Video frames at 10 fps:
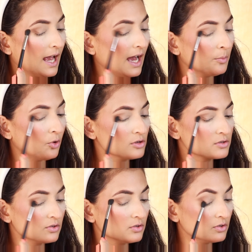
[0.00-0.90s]
I'm
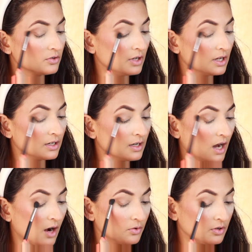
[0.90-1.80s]
also going to create an
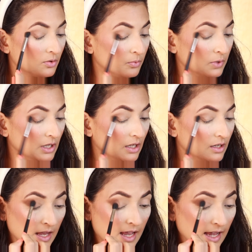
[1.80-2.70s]
outer V,
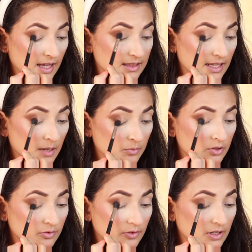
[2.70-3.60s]
and then I'm
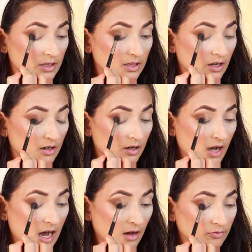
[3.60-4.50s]
going to fill
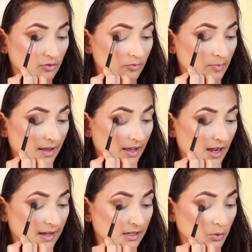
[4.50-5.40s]
half of my
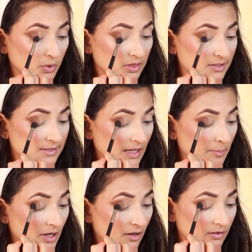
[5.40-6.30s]
eyelid with the
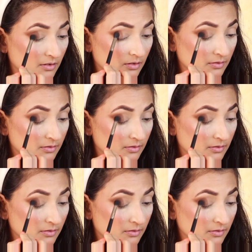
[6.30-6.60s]
same color.